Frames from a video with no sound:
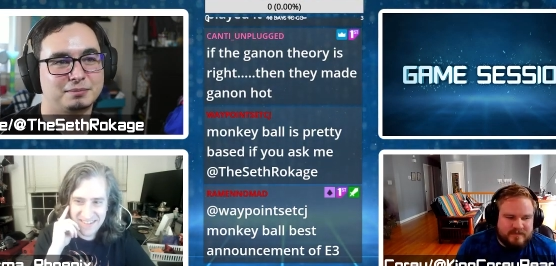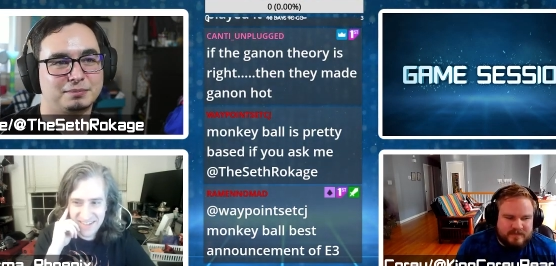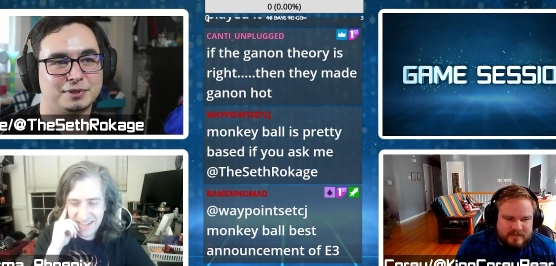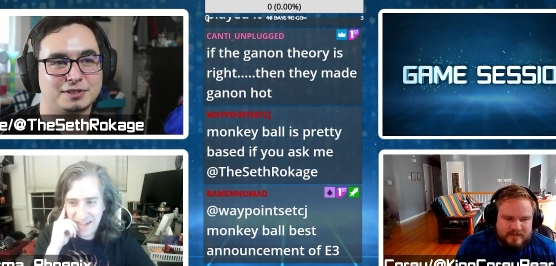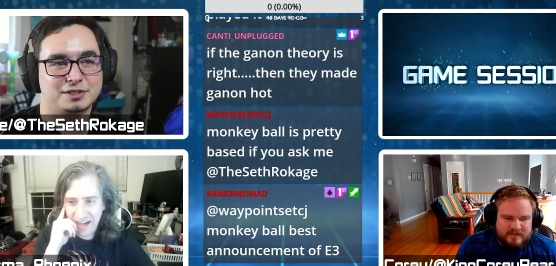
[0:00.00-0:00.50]

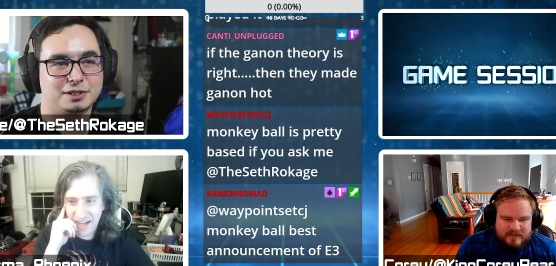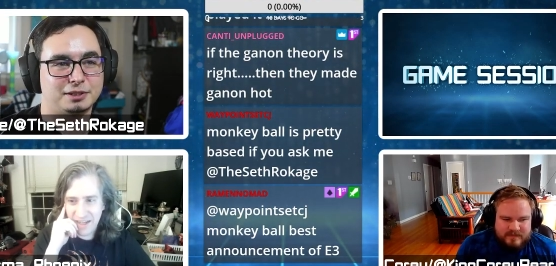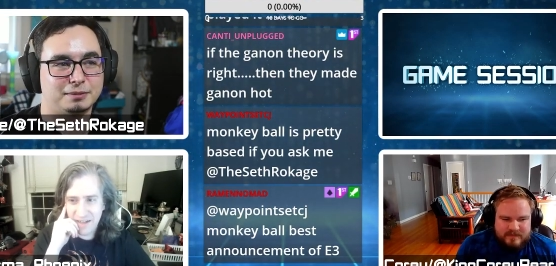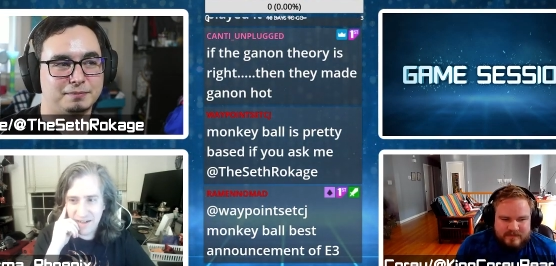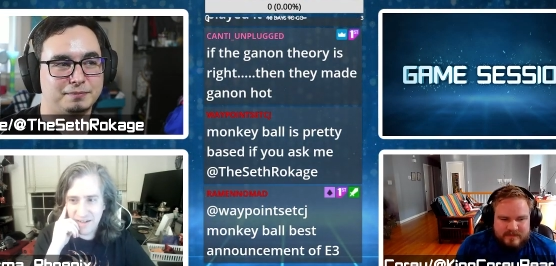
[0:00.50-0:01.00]
Speaker 1: But um, I,
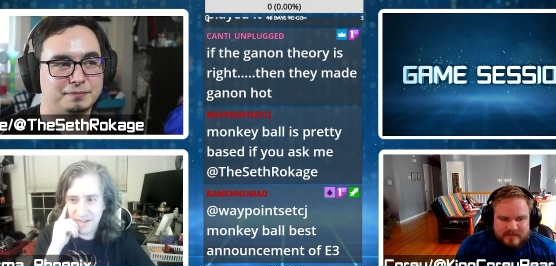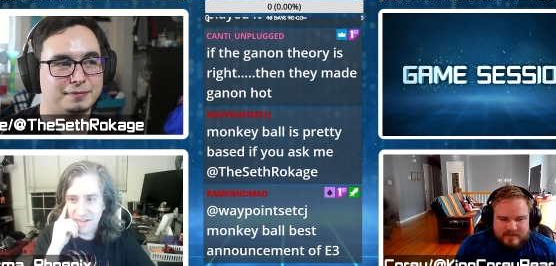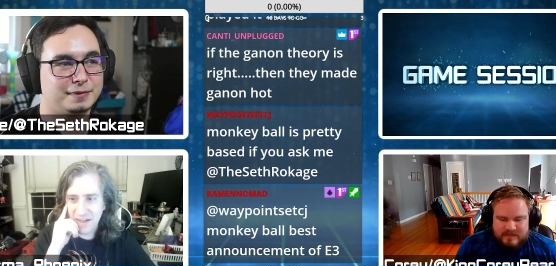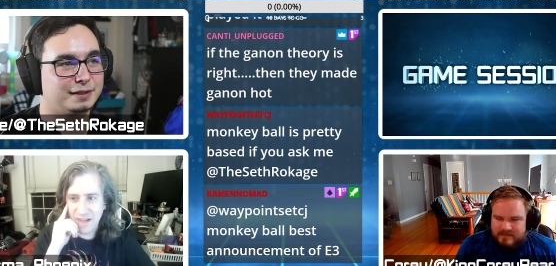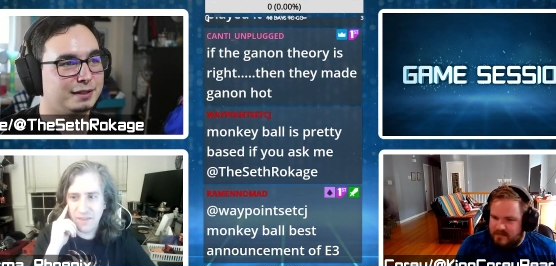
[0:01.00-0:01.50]
uh,
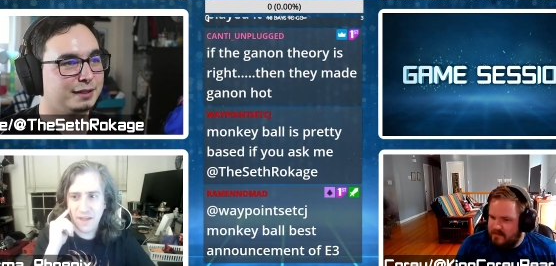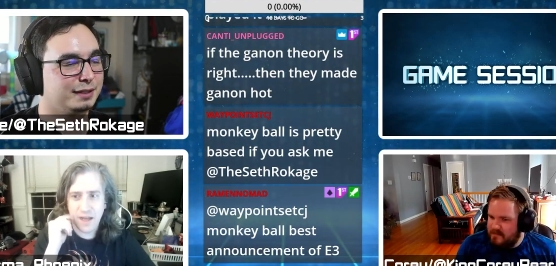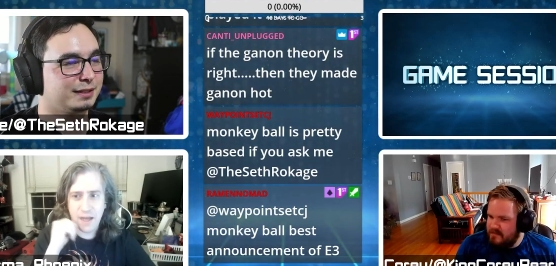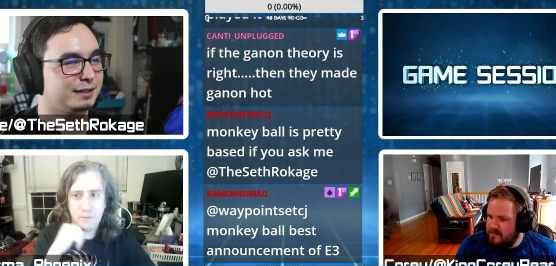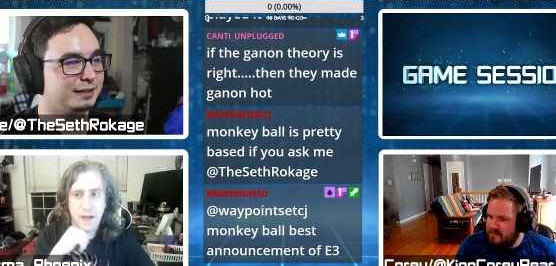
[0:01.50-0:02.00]
Speaker 2: I, think
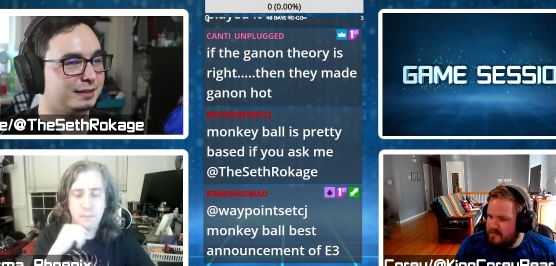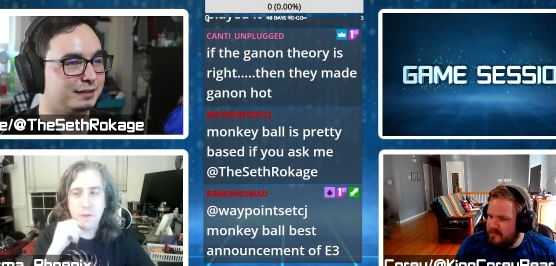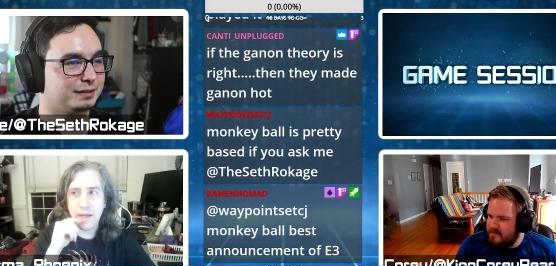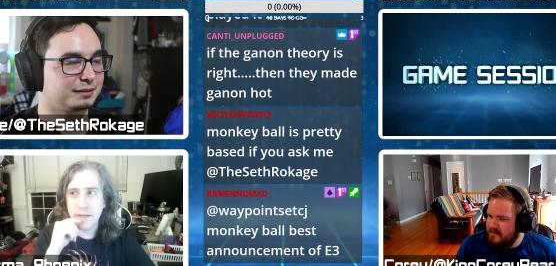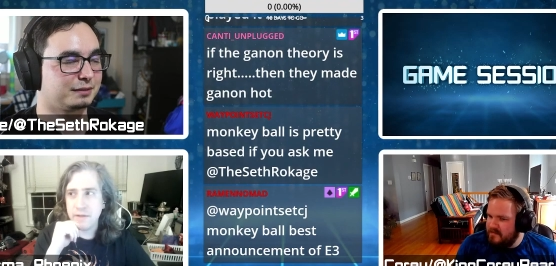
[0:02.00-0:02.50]
I I
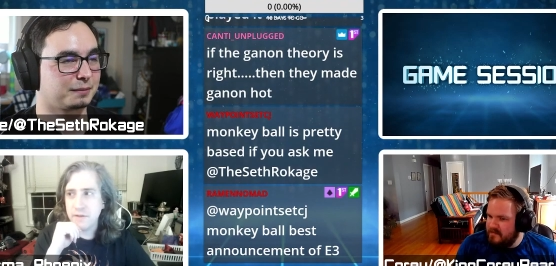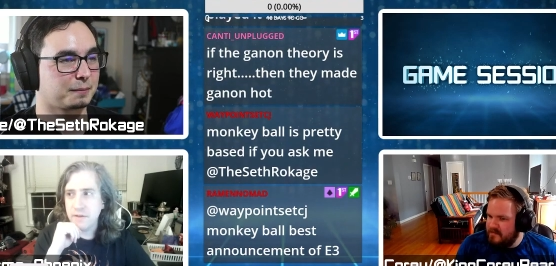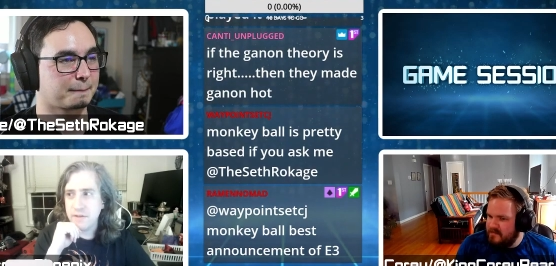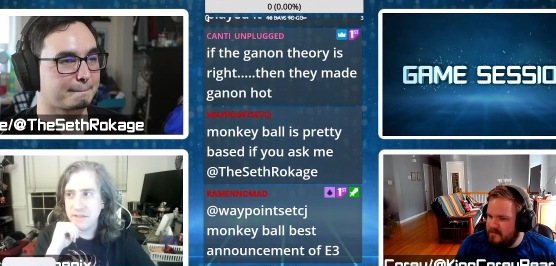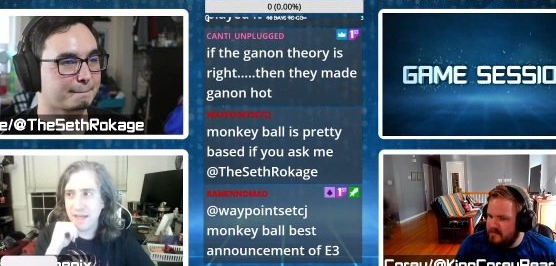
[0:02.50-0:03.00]
played
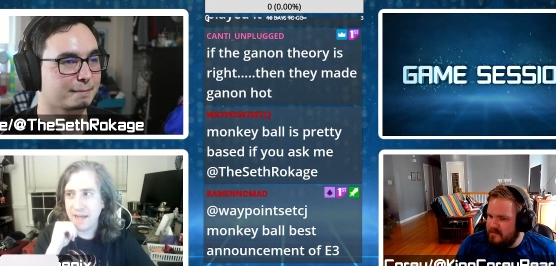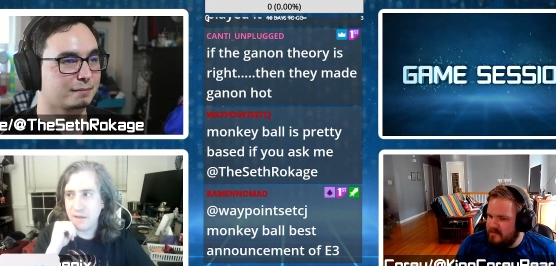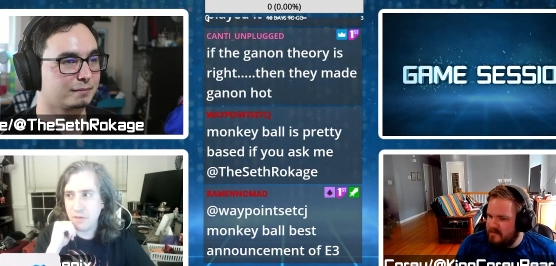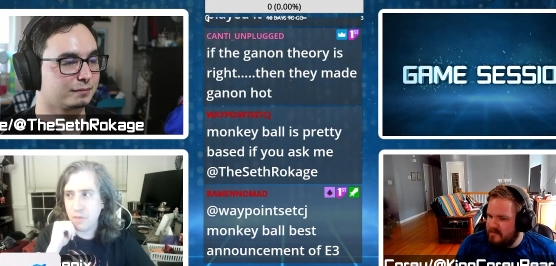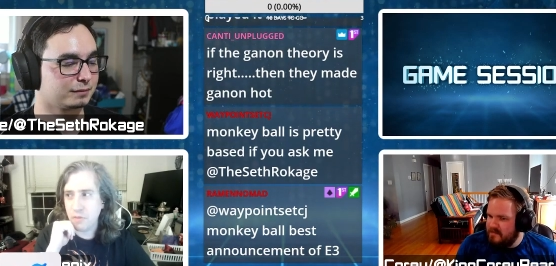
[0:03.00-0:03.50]

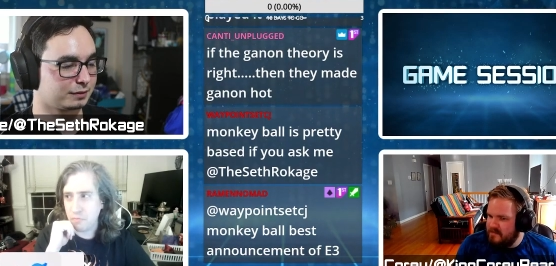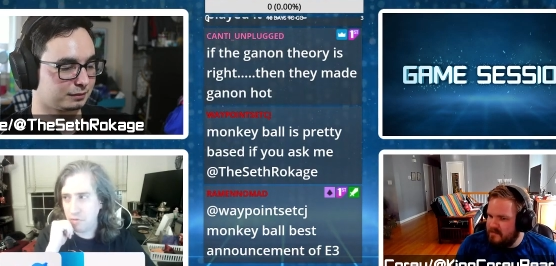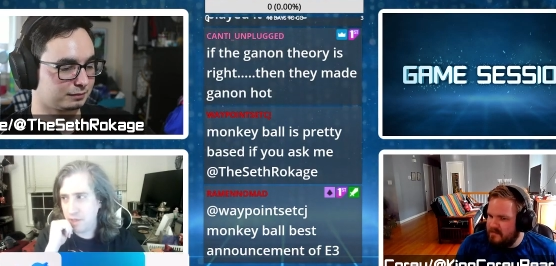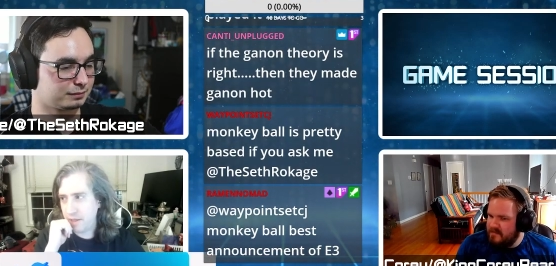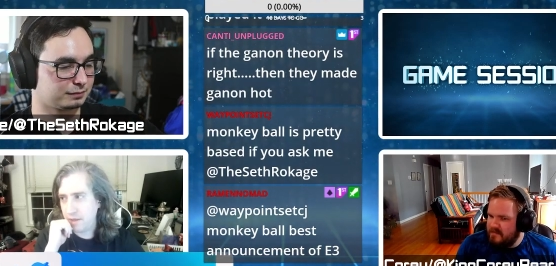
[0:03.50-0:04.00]
Tekken
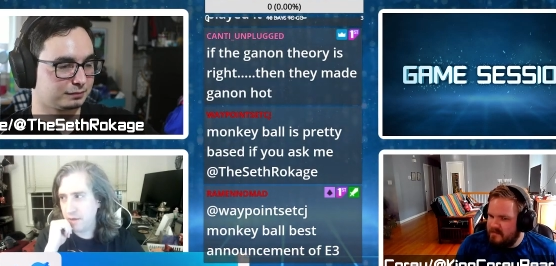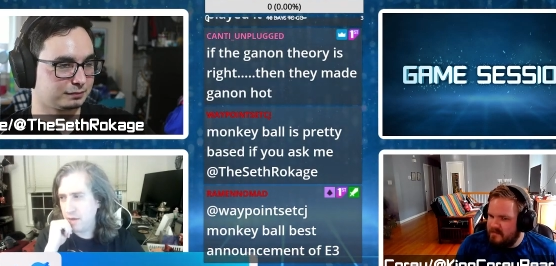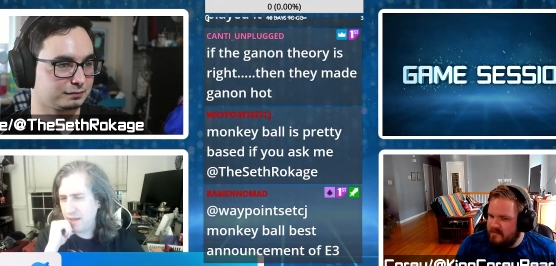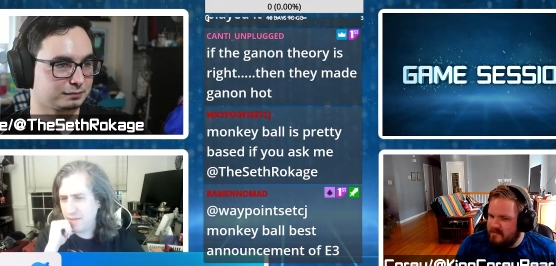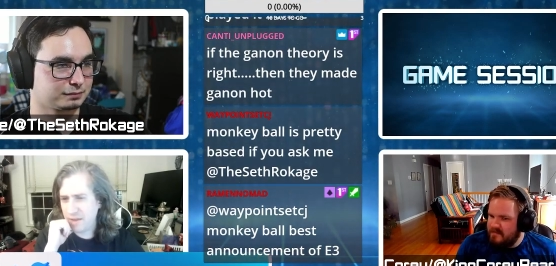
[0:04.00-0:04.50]
three.
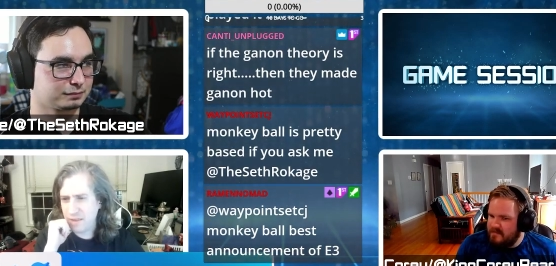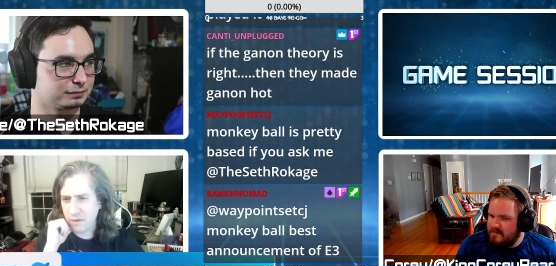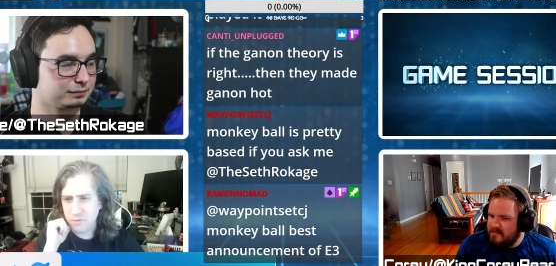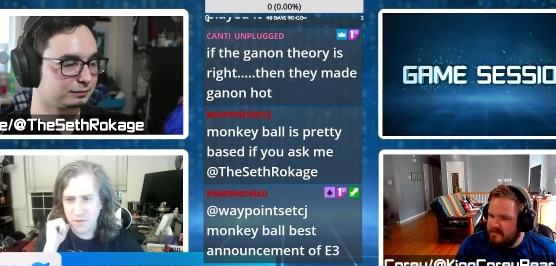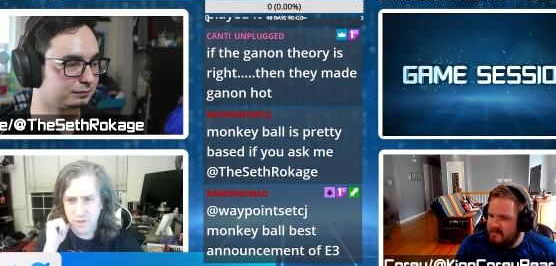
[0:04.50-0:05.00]
I think that
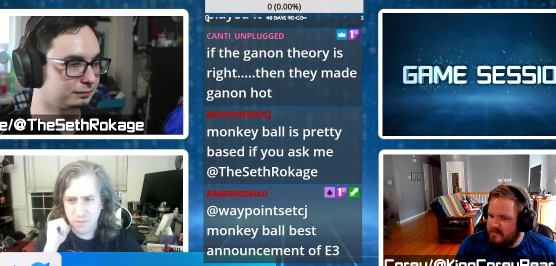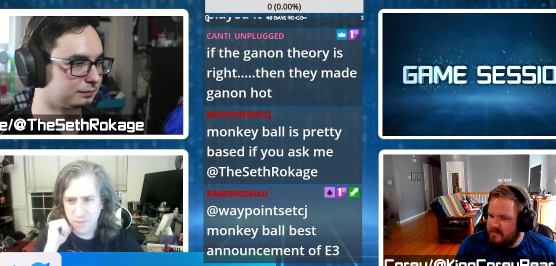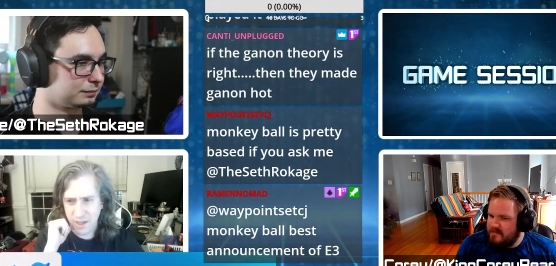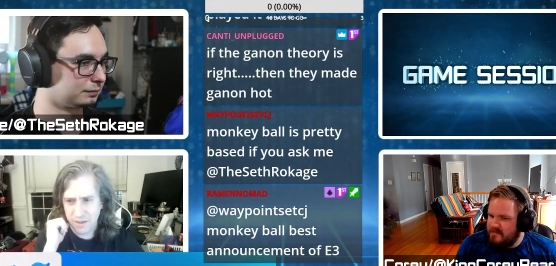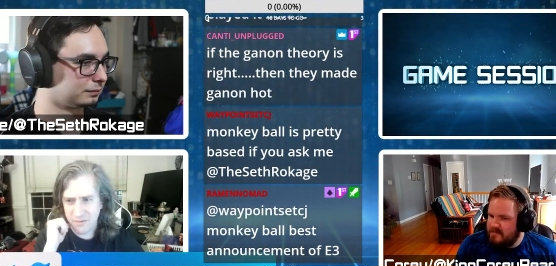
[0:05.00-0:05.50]
was on the
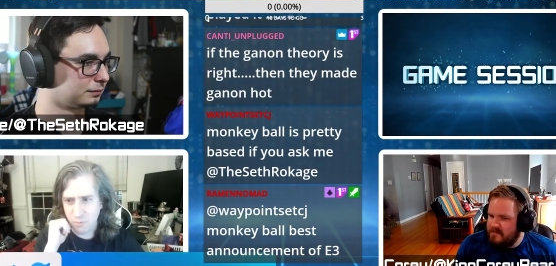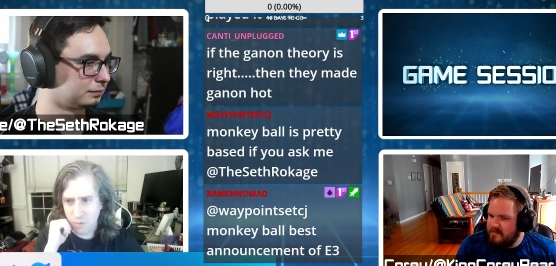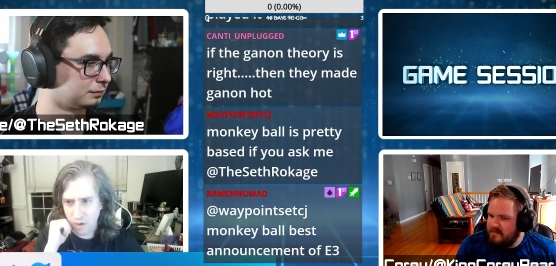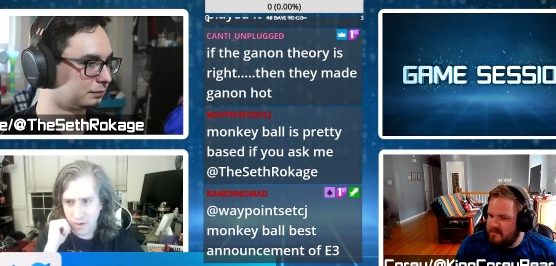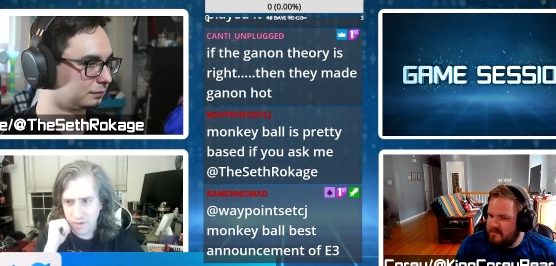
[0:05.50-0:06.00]
PS
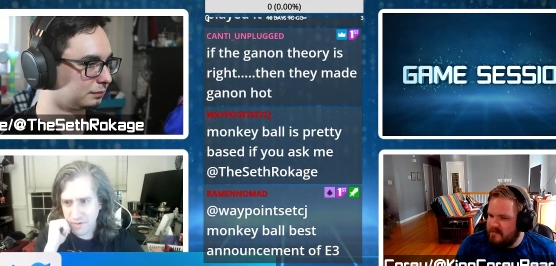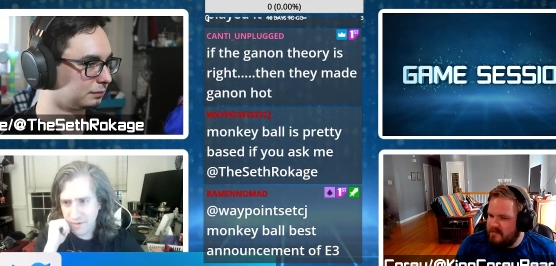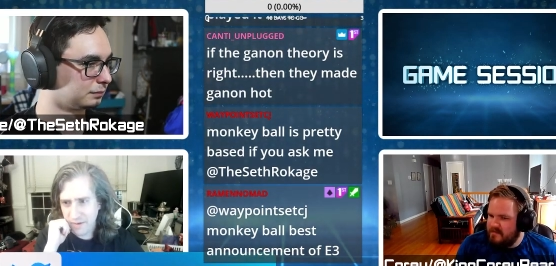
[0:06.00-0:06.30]
one.